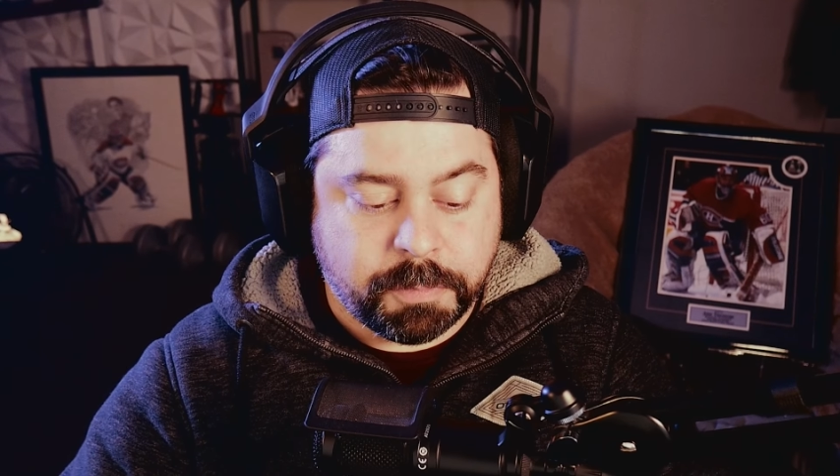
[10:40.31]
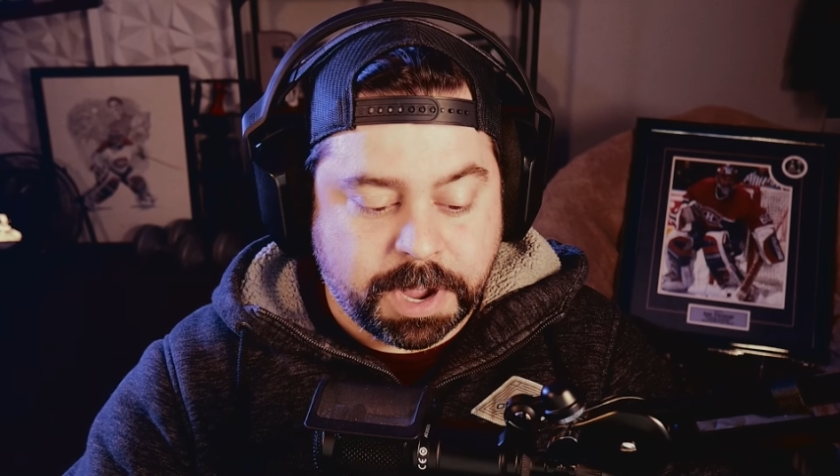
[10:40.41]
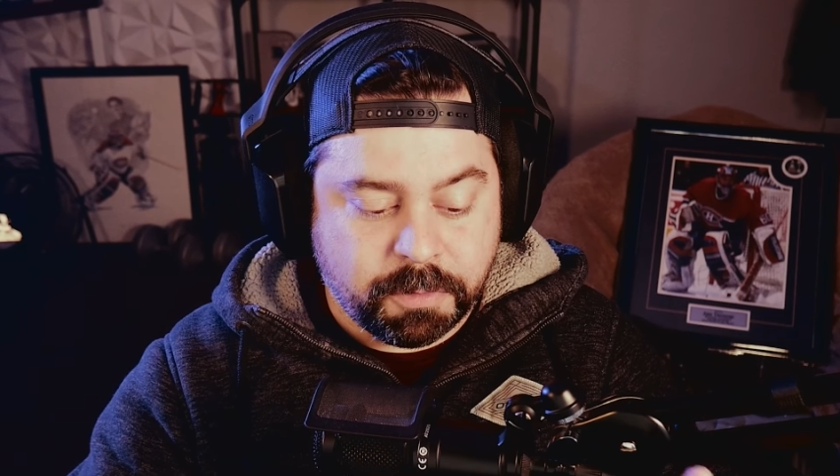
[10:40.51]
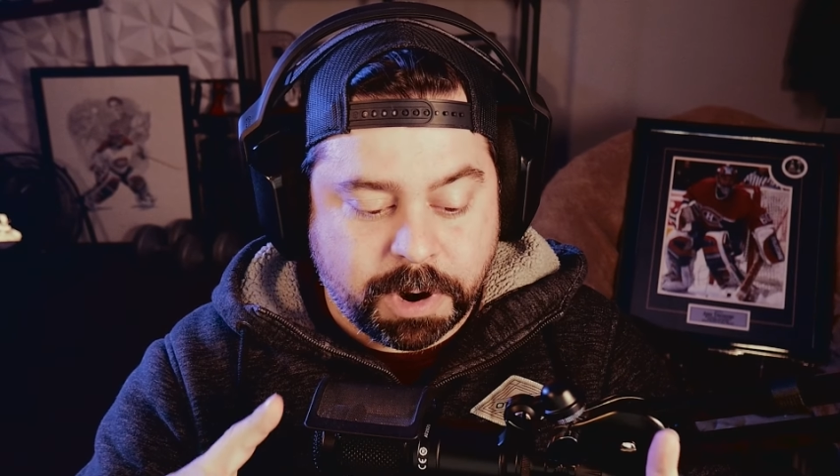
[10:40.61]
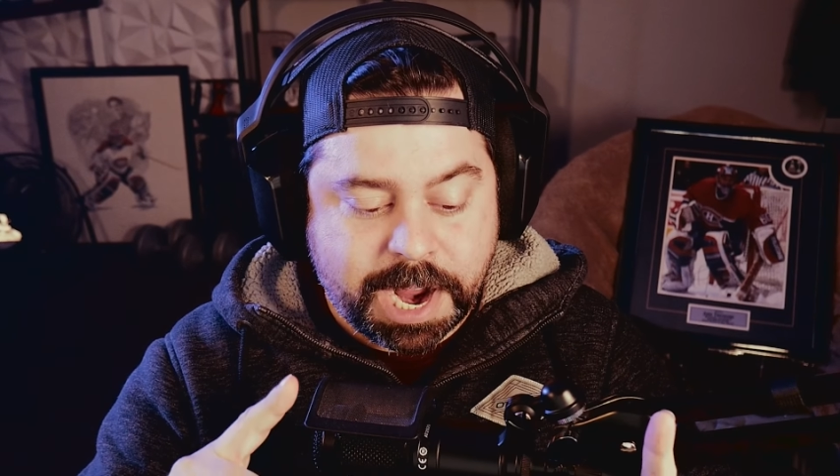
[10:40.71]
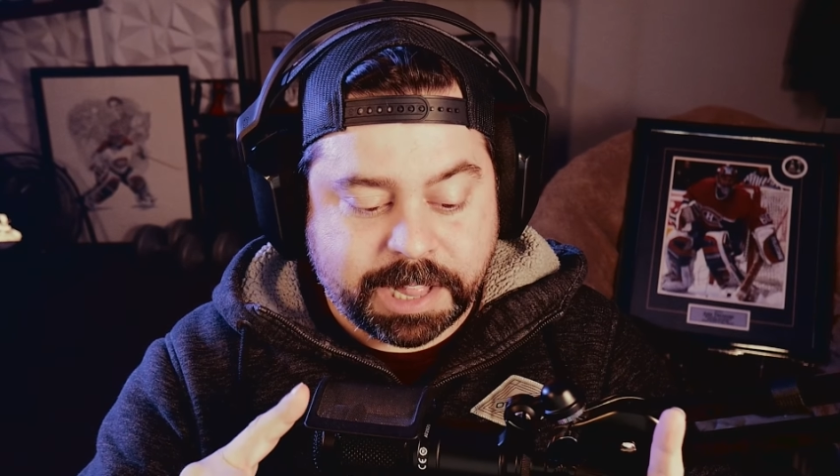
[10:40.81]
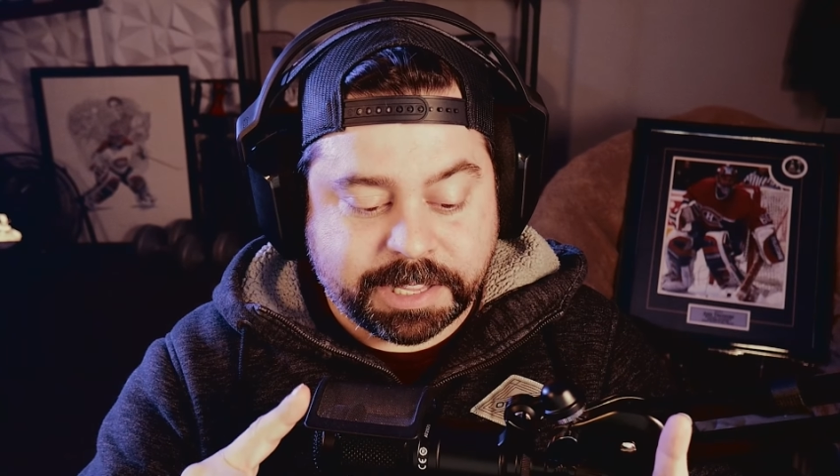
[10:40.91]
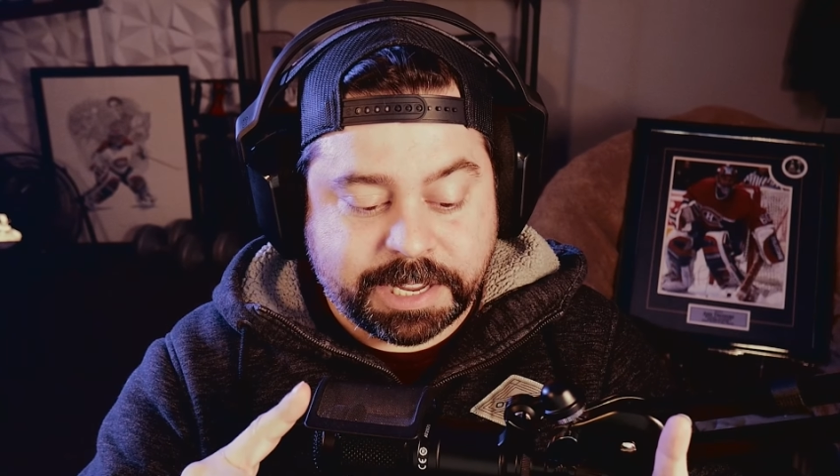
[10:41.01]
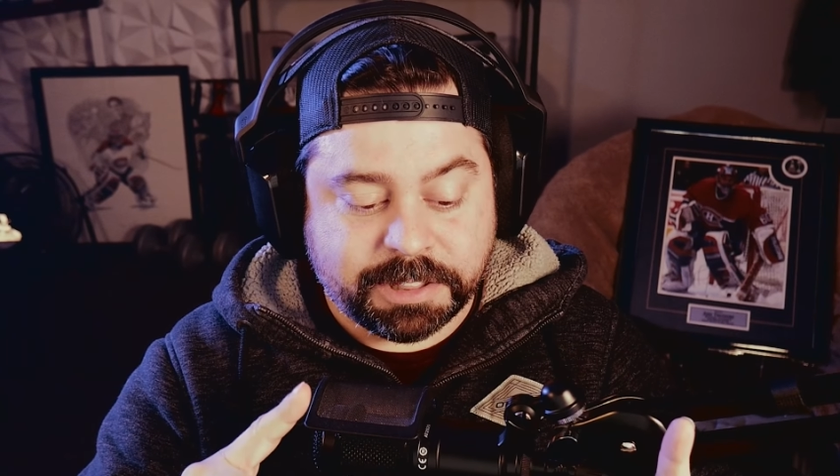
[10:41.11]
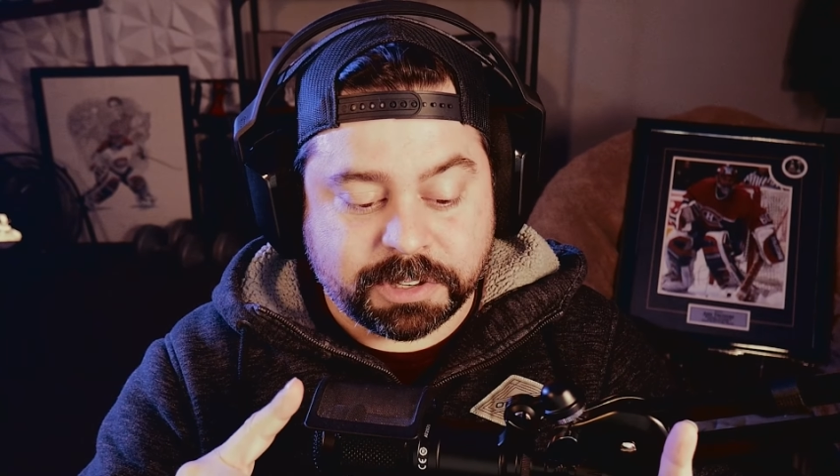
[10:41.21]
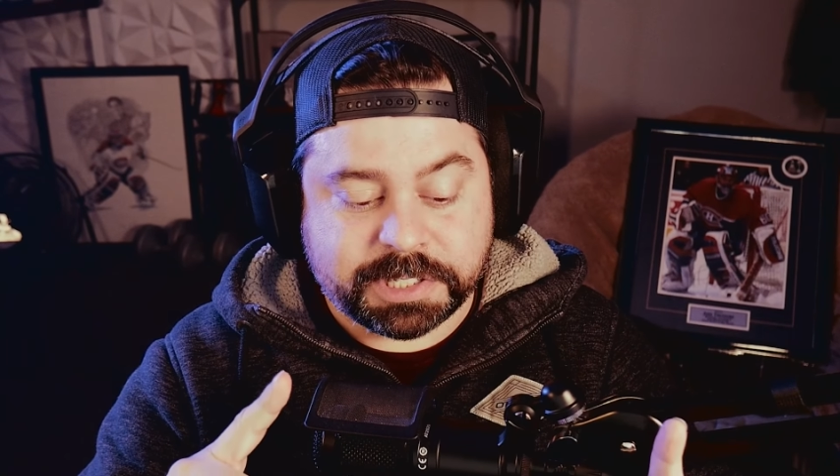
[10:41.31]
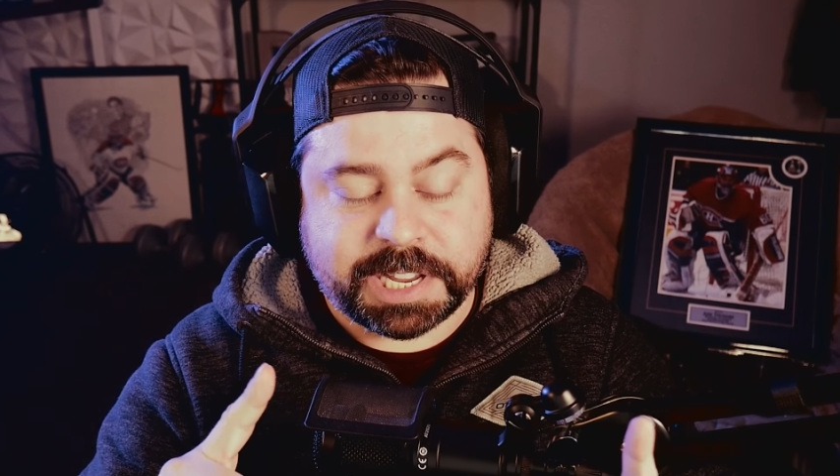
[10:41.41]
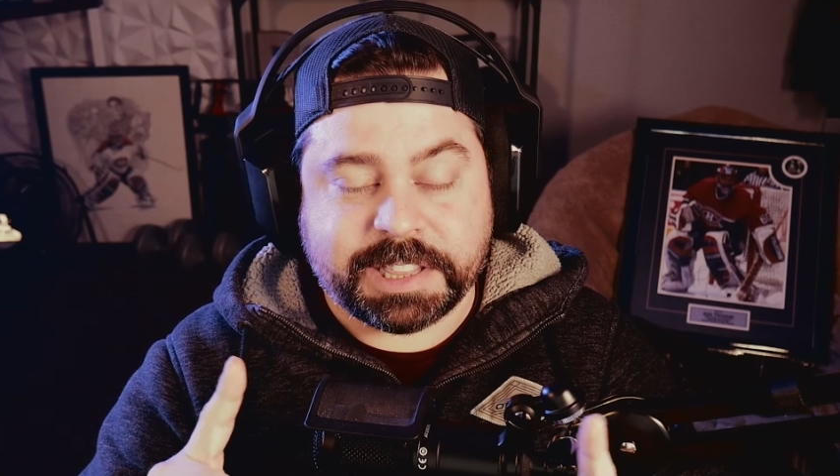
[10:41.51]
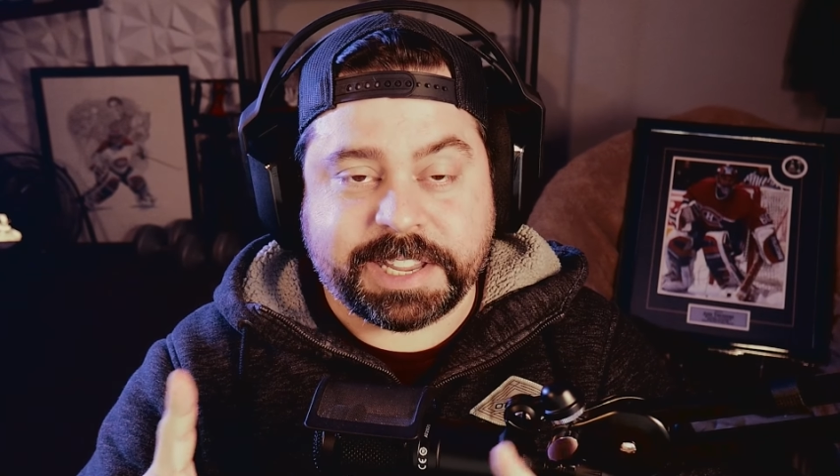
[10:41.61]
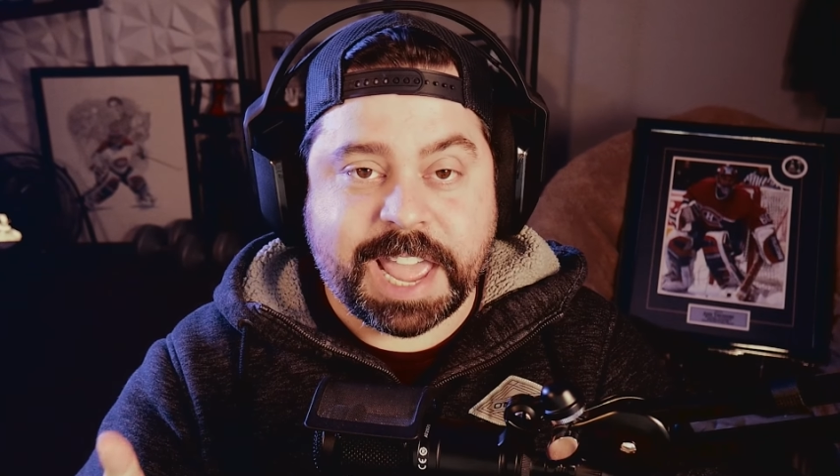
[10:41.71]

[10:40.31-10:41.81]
but while it looks like the